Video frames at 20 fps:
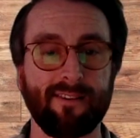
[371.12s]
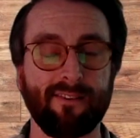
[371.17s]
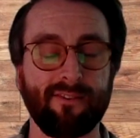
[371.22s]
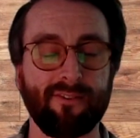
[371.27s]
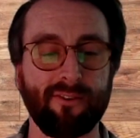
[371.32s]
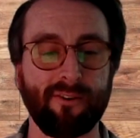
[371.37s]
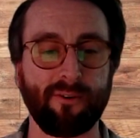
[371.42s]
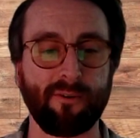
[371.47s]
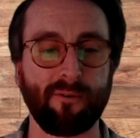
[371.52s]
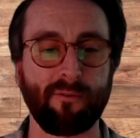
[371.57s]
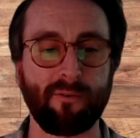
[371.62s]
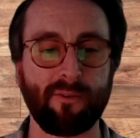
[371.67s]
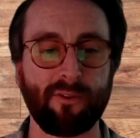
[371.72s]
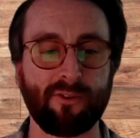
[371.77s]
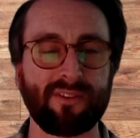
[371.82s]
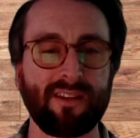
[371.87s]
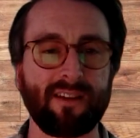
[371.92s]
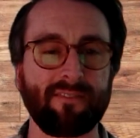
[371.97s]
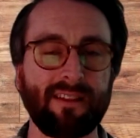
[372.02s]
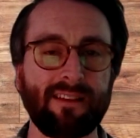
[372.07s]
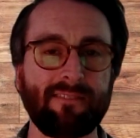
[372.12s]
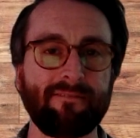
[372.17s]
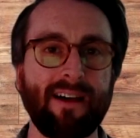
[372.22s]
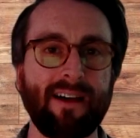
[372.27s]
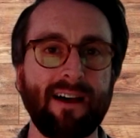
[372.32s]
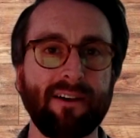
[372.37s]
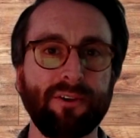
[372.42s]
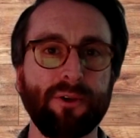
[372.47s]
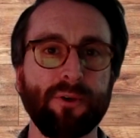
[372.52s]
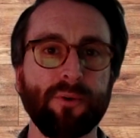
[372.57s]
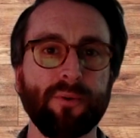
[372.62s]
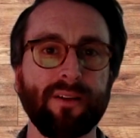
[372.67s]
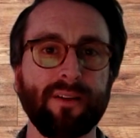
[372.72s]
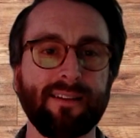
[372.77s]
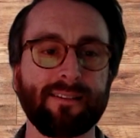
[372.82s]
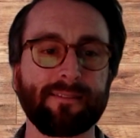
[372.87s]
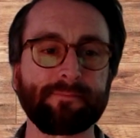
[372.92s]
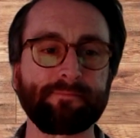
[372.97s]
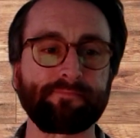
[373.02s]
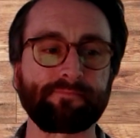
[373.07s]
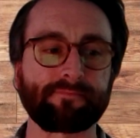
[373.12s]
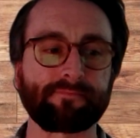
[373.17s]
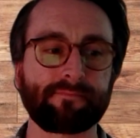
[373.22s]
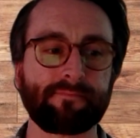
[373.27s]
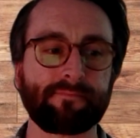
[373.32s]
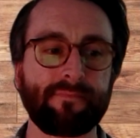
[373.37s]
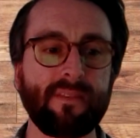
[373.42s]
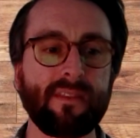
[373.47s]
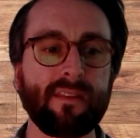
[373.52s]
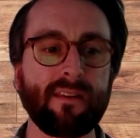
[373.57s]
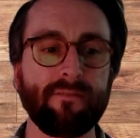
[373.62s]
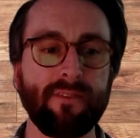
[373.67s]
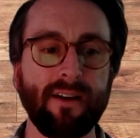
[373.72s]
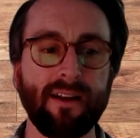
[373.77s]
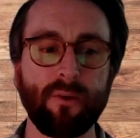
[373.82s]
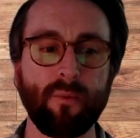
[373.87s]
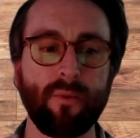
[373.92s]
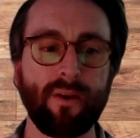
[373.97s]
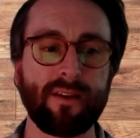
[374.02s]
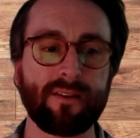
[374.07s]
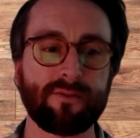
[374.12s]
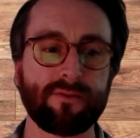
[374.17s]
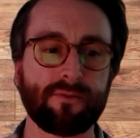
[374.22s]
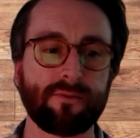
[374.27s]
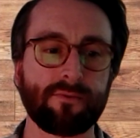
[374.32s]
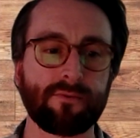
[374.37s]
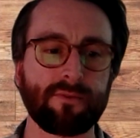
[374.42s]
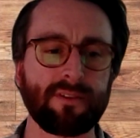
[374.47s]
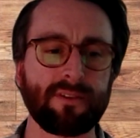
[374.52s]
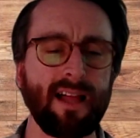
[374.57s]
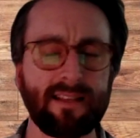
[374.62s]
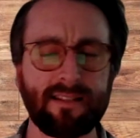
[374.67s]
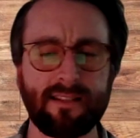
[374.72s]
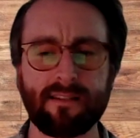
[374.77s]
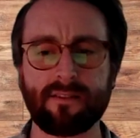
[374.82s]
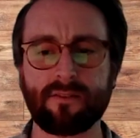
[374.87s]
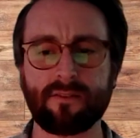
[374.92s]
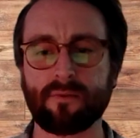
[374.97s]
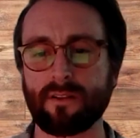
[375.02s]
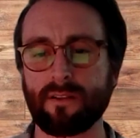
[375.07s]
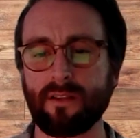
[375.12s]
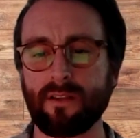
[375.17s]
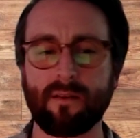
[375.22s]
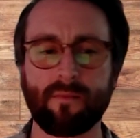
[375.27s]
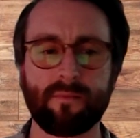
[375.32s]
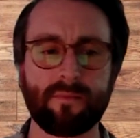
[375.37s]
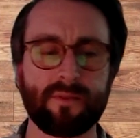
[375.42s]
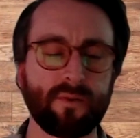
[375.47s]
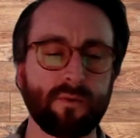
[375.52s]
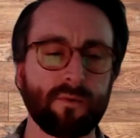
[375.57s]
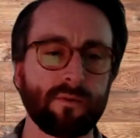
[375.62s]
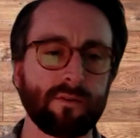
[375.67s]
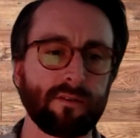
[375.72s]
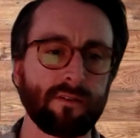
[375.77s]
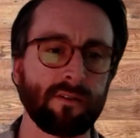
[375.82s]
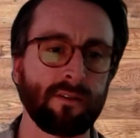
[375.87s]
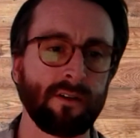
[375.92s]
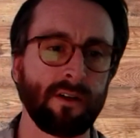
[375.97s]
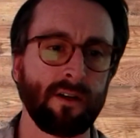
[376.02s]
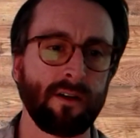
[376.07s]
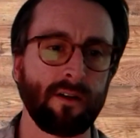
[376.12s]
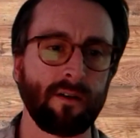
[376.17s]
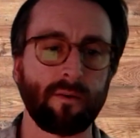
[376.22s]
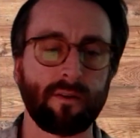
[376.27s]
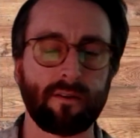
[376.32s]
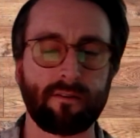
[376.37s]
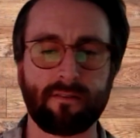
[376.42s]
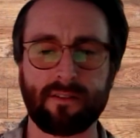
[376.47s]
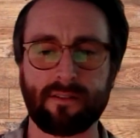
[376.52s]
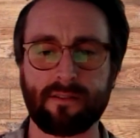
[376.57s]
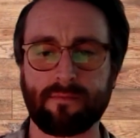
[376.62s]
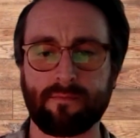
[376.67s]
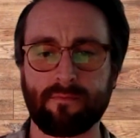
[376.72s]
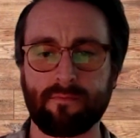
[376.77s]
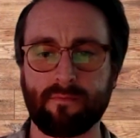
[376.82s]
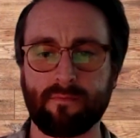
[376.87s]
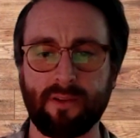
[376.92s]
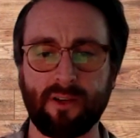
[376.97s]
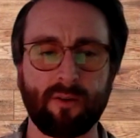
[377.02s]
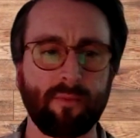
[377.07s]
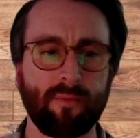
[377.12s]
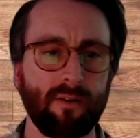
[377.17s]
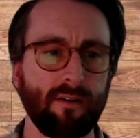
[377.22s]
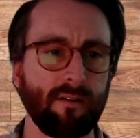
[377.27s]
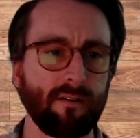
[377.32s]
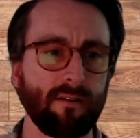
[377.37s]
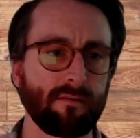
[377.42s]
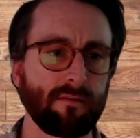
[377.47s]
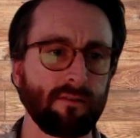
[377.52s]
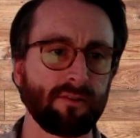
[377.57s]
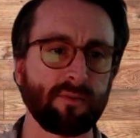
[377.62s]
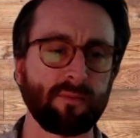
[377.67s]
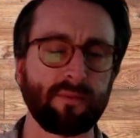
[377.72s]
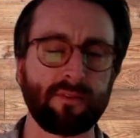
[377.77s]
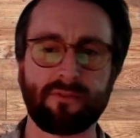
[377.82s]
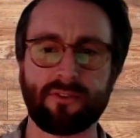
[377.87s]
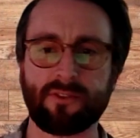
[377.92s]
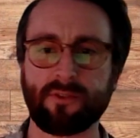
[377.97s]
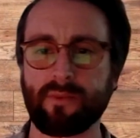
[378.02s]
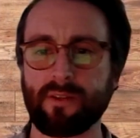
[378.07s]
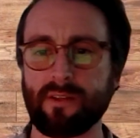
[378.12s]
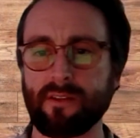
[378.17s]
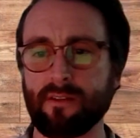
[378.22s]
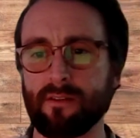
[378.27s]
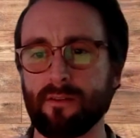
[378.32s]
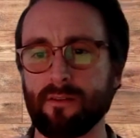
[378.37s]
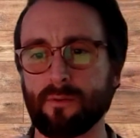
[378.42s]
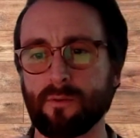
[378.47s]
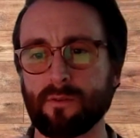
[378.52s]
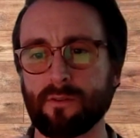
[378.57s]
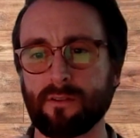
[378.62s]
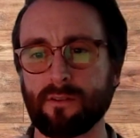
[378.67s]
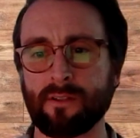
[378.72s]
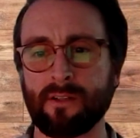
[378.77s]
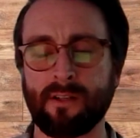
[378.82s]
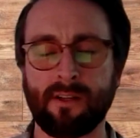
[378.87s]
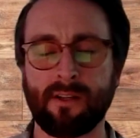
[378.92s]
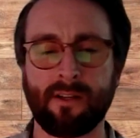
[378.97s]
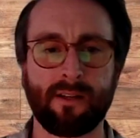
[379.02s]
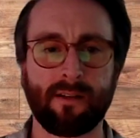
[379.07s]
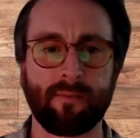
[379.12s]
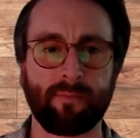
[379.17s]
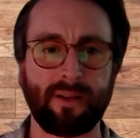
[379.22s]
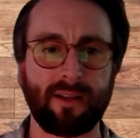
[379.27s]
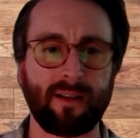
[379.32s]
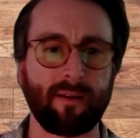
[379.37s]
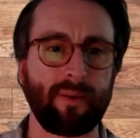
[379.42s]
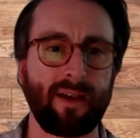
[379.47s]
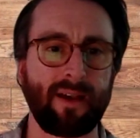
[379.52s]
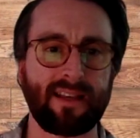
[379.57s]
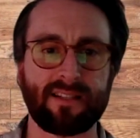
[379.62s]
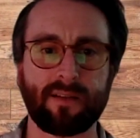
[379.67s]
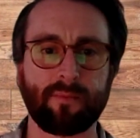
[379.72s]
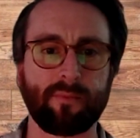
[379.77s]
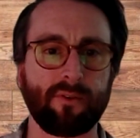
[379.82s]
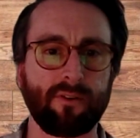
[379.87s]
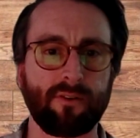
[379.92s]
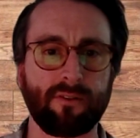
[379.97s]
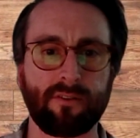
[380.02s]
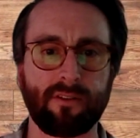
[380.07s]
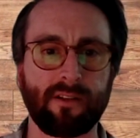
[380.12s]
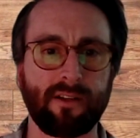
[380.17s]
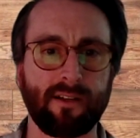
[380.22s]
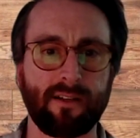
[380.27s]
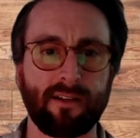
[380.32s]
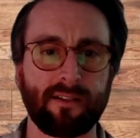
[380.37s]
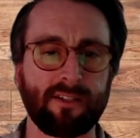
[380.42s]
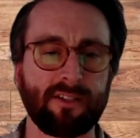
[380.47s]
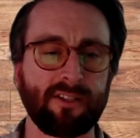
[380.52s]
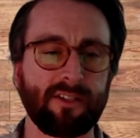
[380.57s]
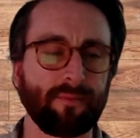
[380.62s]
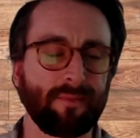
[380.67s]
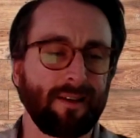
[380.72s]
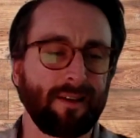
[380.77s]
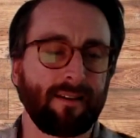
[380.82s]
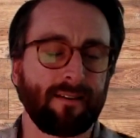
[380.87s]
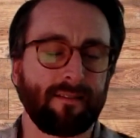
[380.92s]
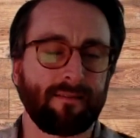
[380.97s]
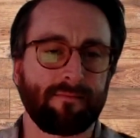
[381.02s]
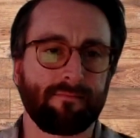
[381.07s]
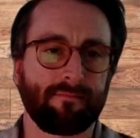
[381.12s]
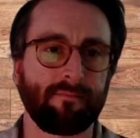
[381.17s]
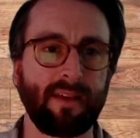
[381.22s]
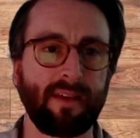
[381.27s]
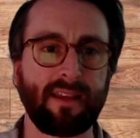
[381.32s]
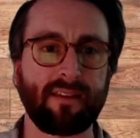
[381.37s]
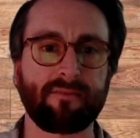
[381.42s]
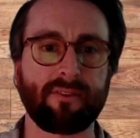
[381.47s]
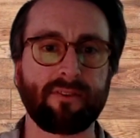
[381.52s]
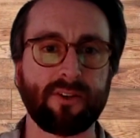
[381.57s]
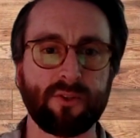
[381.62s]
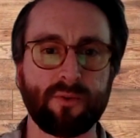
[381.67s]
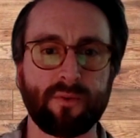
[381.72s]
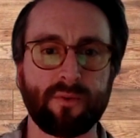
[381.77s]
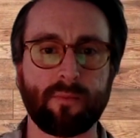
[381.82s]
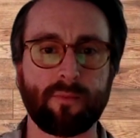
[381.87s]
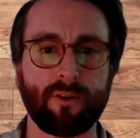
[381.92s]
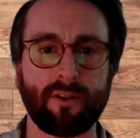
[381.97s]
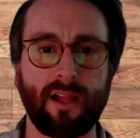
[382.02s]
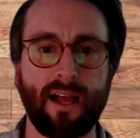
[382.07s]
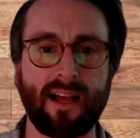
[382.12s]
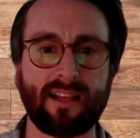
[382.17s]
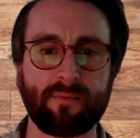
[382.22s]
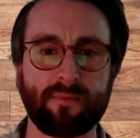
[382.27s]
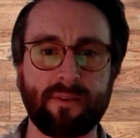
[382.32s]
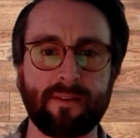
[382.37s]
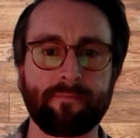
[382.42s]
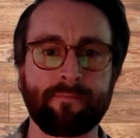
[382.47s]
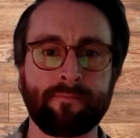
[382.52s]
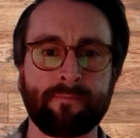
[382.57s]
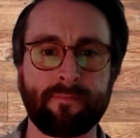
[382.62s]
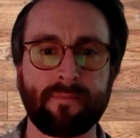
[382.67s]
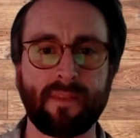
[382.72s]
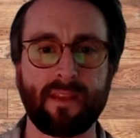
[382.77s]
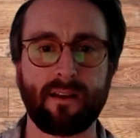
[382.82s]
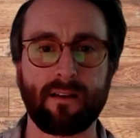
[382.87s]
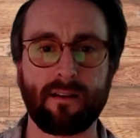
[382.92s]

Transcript: And so there's definitely value in finding ways through classes or clubs, or whether it's pickleball or ultimate frisbee or pick up basketball at the gym, like making friends with upperclassmen.